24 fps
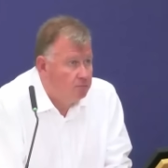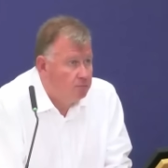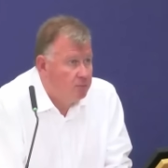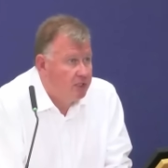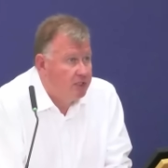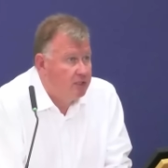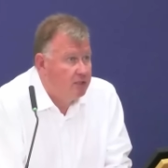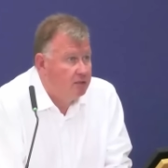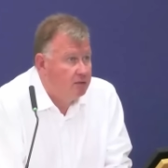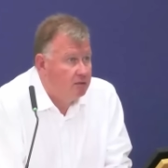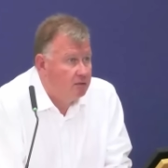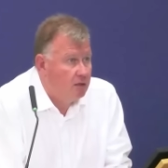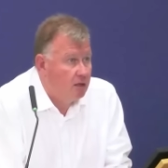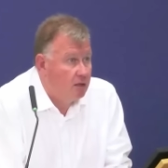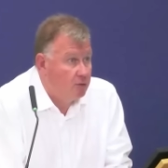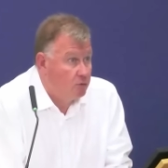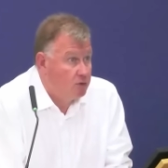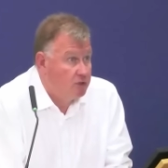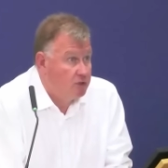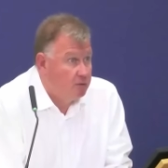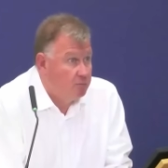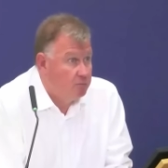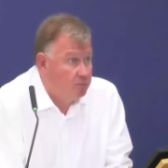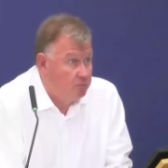being, I
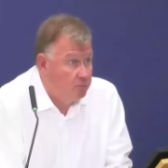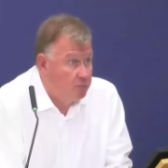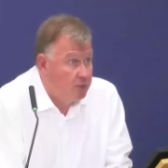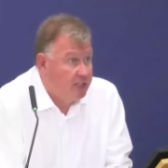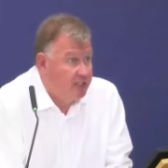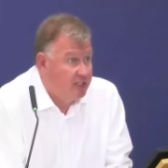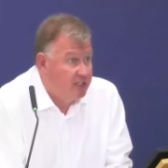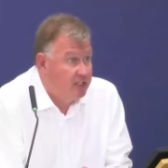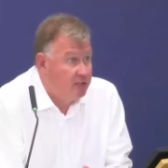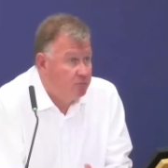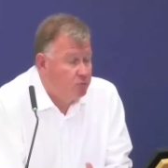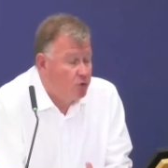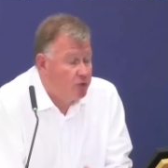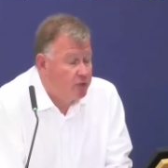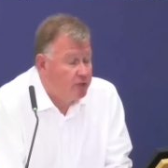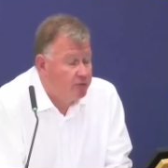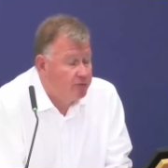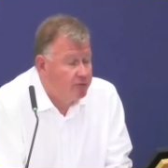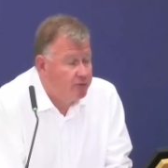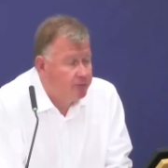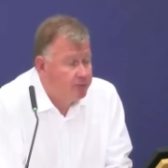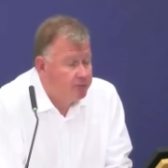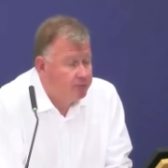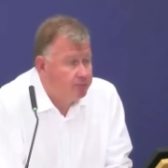was being
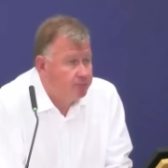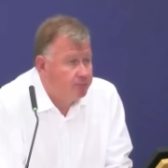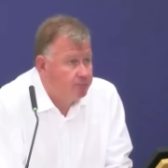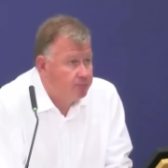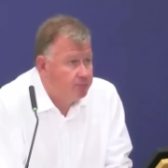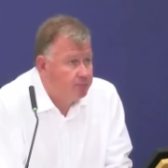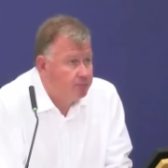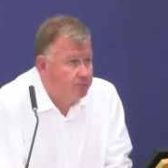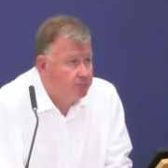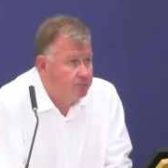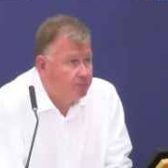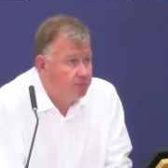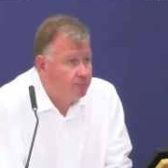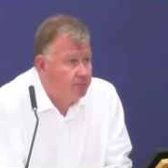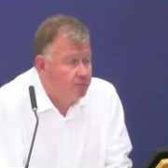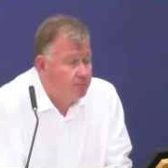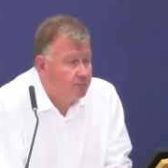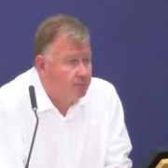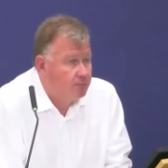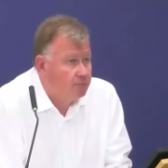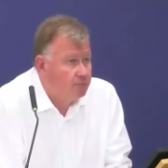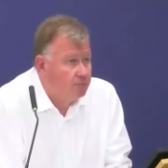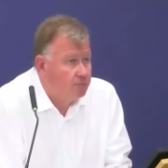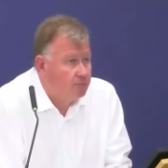debriefed. You
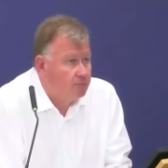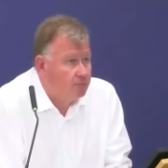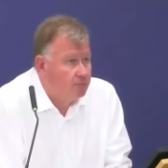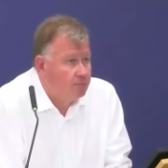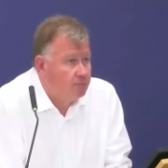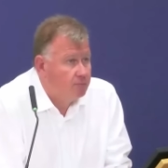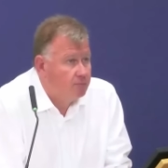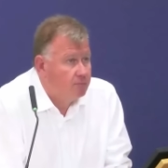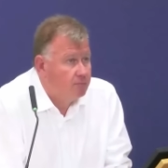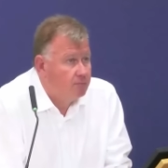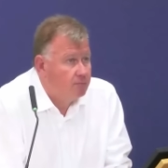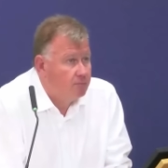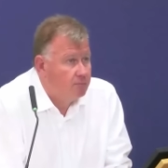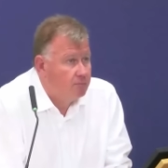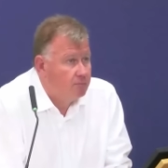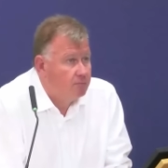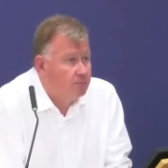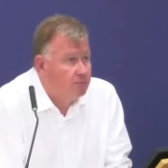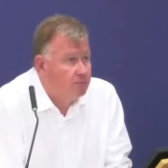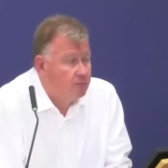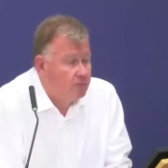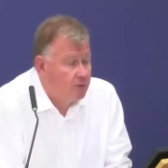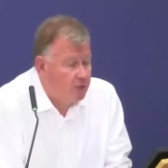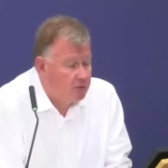were being briefed about
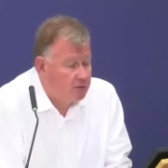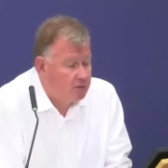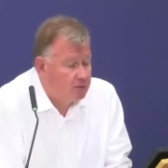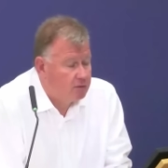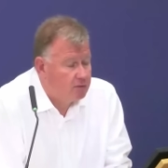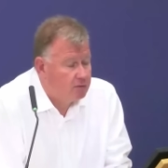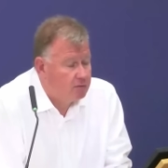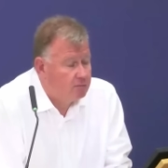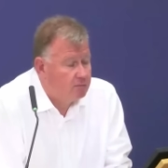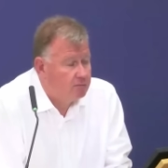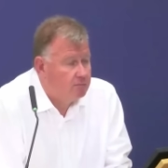it? Yes.